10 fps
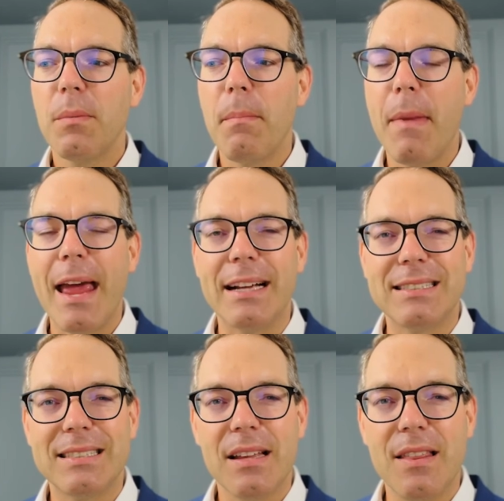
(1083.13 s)

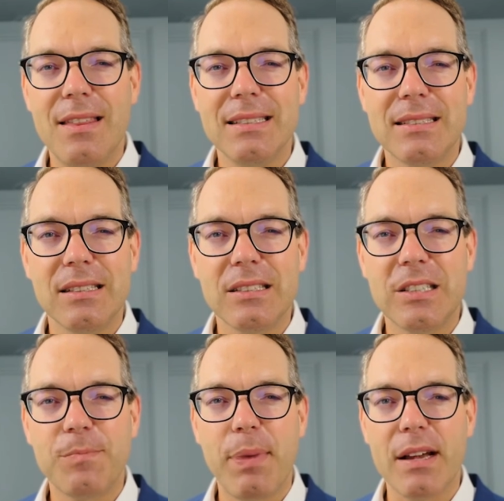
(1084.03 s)
makes this
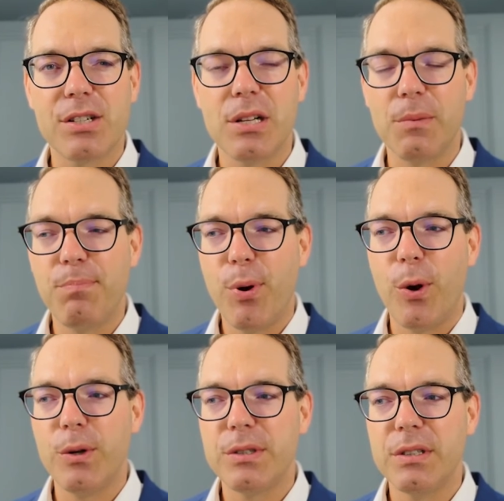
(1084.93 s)
special
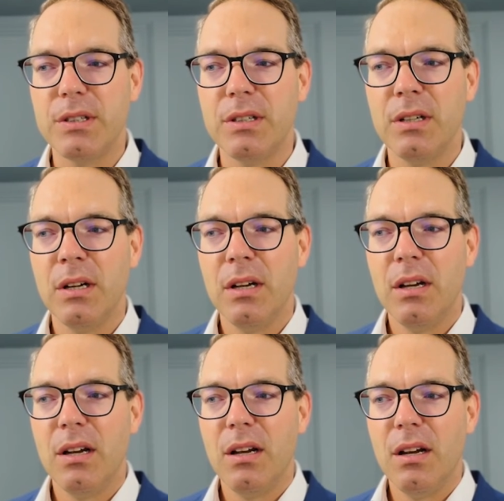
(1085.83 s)
person
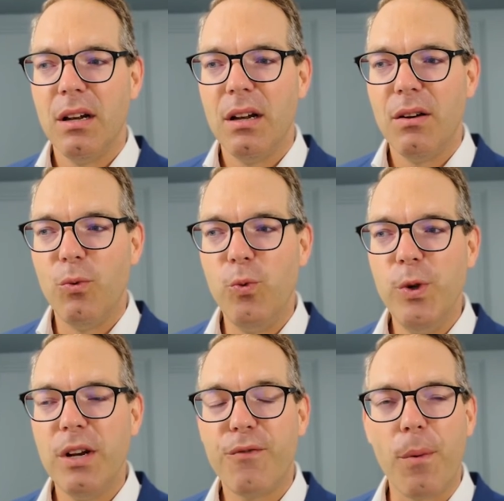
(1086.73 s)

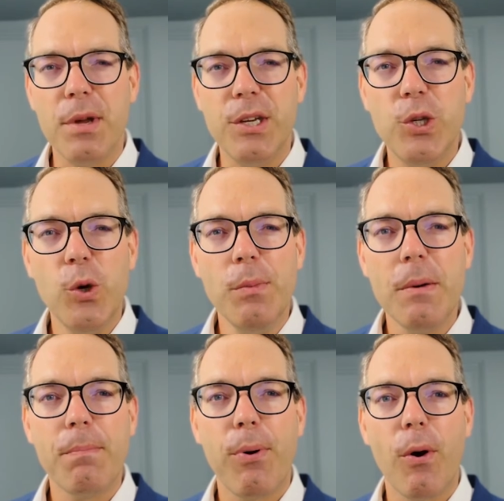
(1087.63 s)
really from a
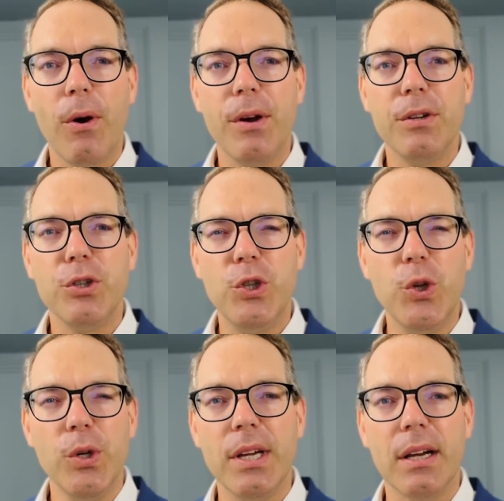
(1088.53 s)
human point
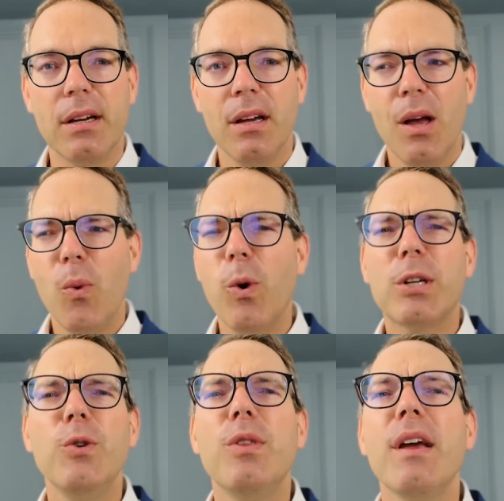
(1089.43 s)
unique?
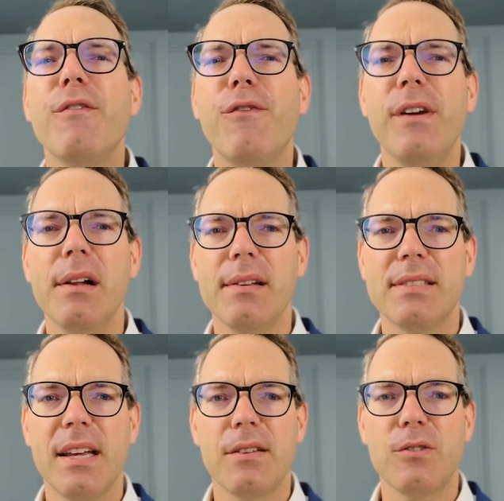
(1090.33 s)
What do they feel
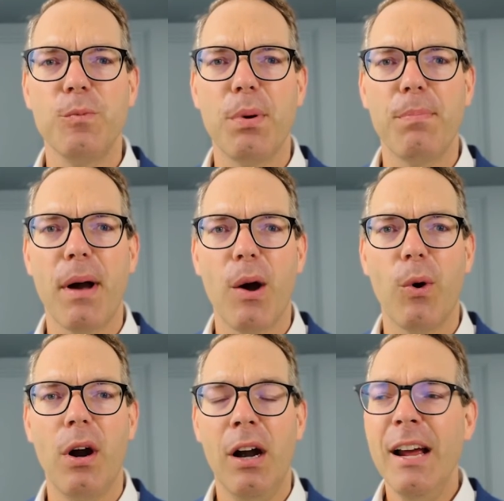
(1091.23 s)
is their
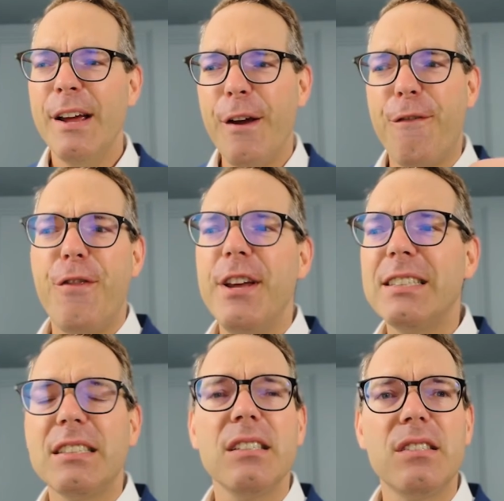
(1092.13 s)
superpower? If
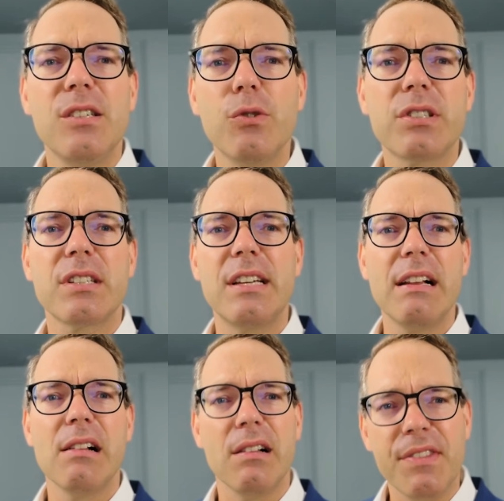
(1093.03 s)
this is your
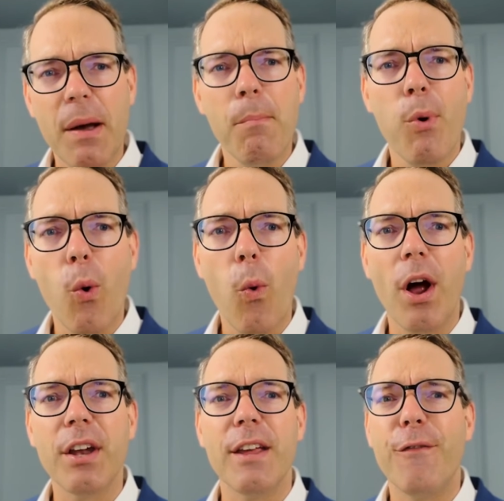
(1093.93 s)
skill, number
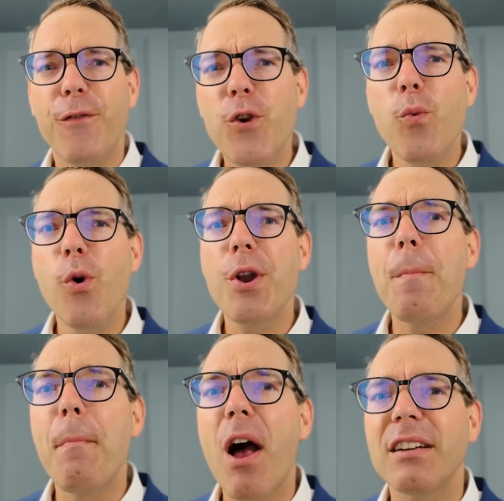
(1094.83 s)
1, if you want to
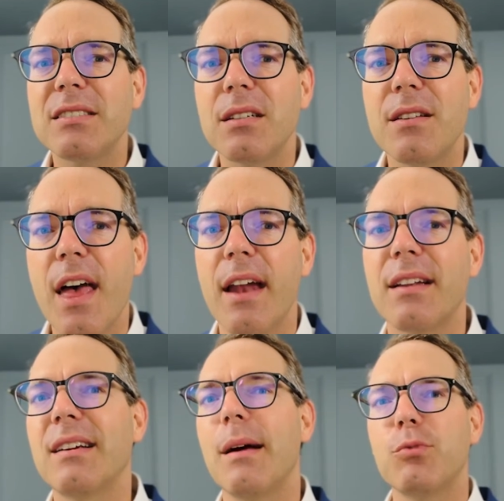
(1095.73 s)
master
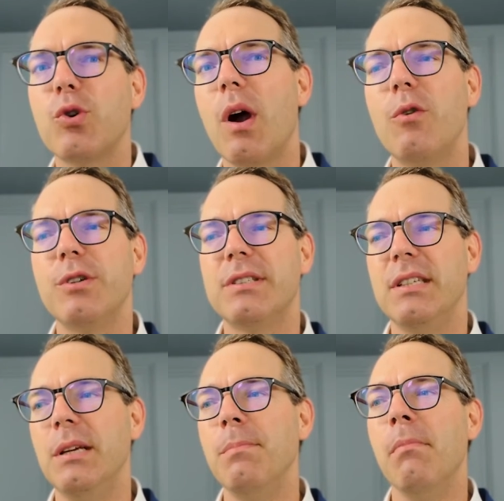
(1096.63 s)
that, come to our
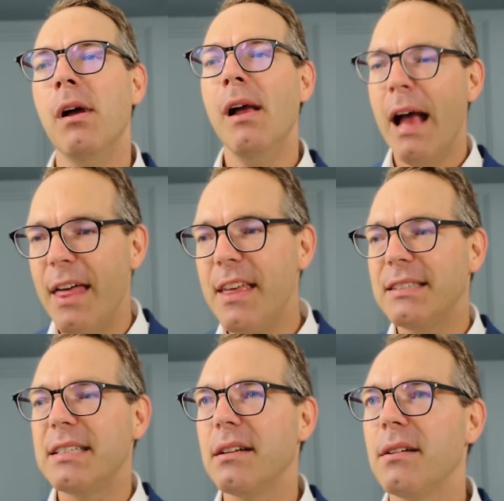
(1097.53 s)
team. And
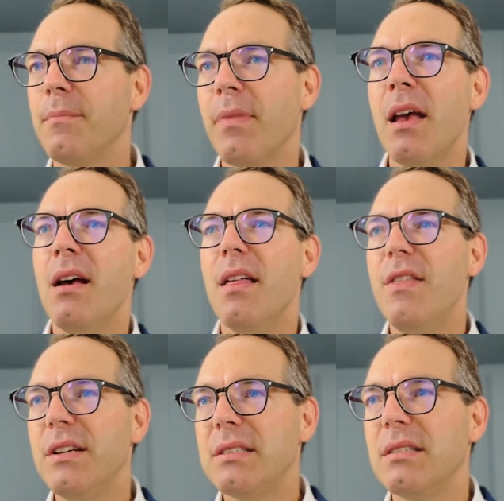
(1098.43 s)
that's it.
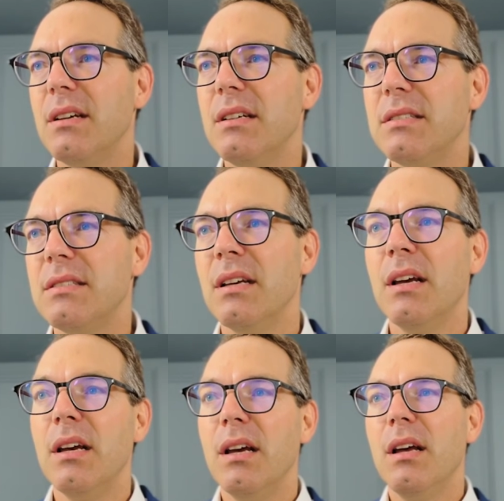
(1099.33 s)
This is
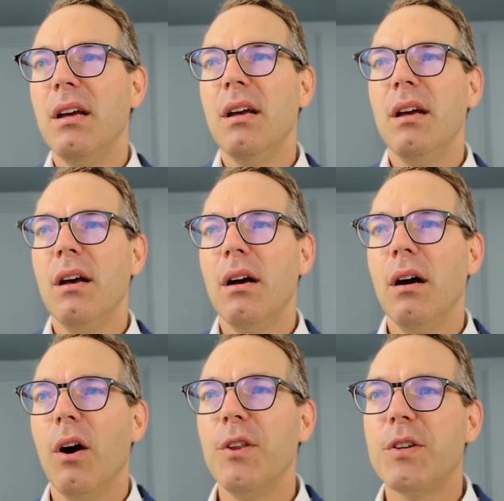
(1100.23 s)

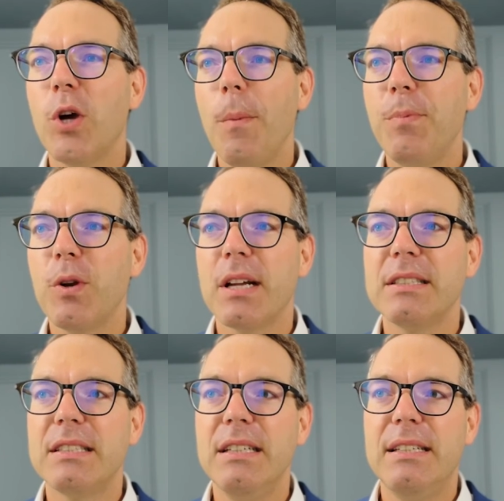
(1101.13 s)
on the top, you can
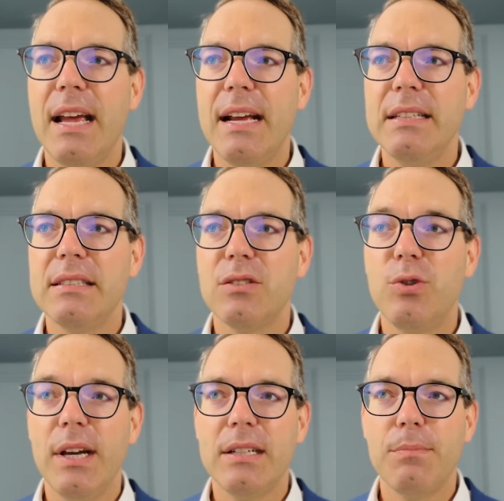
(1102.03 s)
see dates
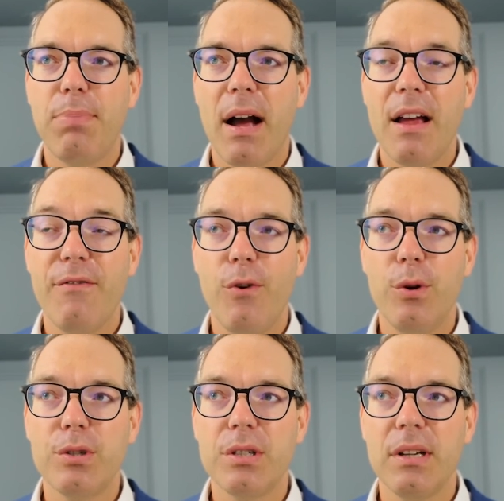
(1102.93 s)
created by,
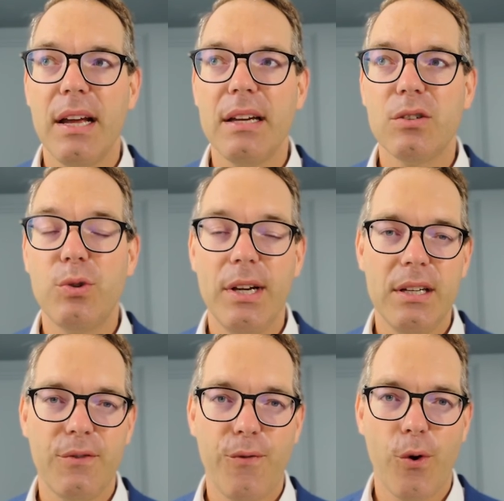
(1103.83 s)
version, and
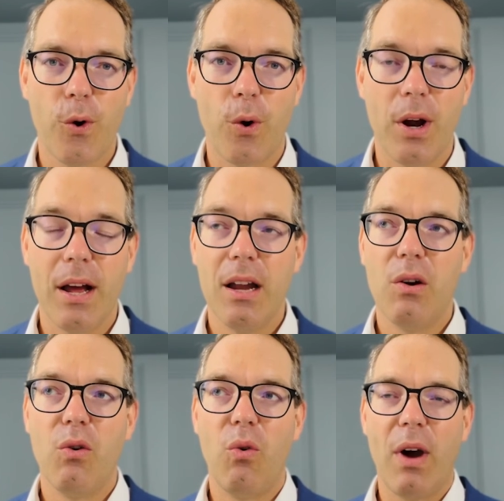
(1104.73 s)
created for.
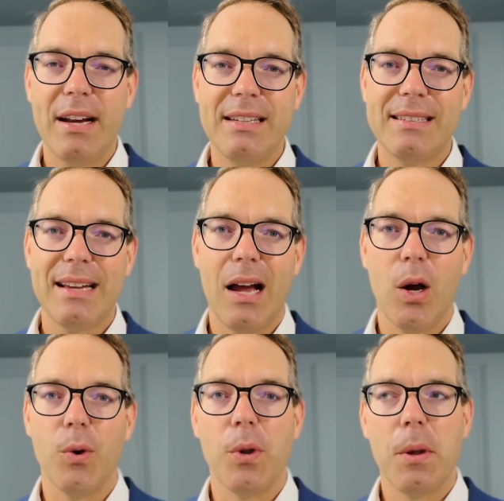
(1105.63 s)
Write it
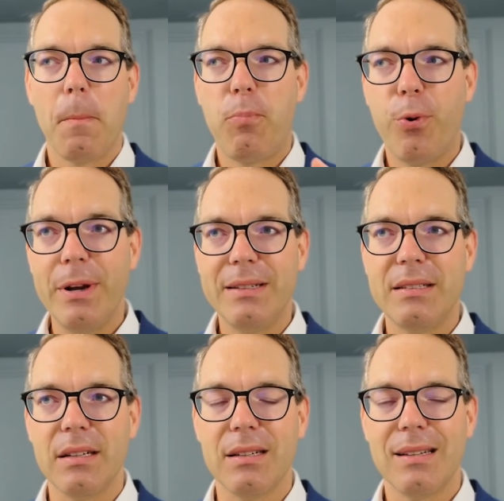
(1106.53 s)
down, print
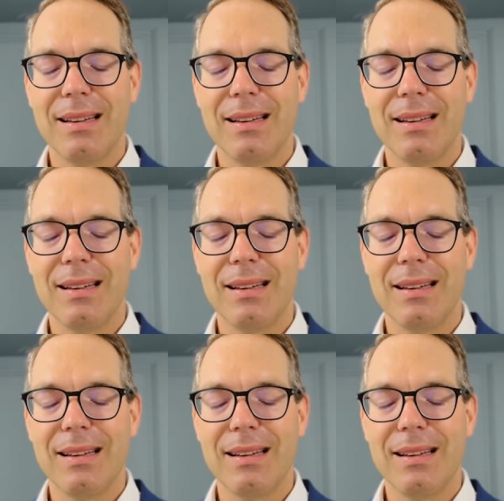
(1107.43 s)
it,